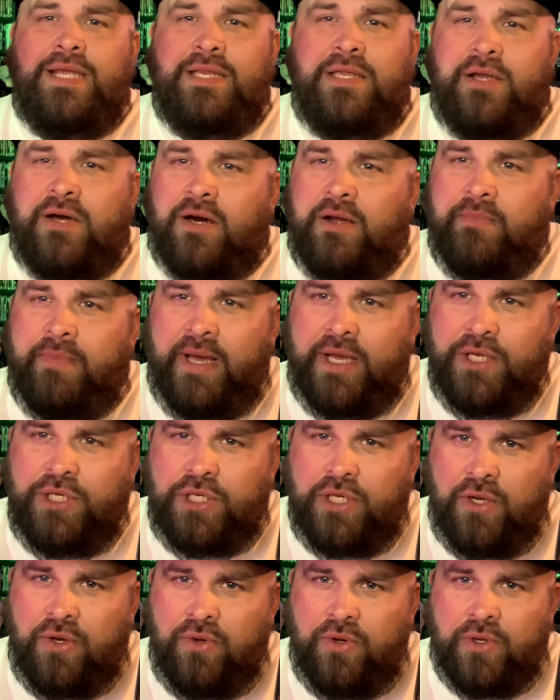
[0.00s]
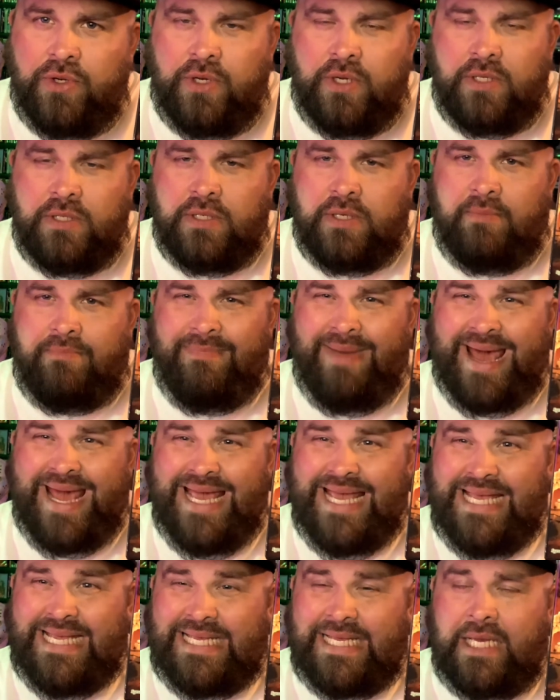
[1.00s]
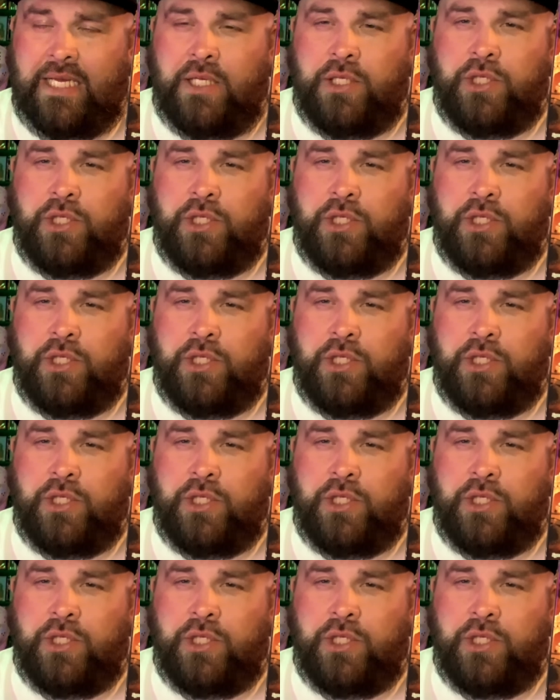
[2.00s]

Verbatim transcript: Don May Jr. does an amazing